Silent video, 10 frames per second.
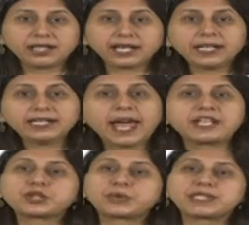
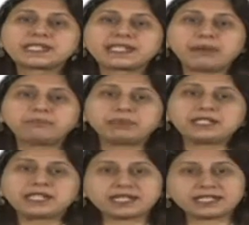Inadequate
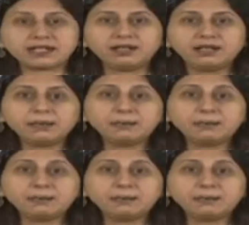sample data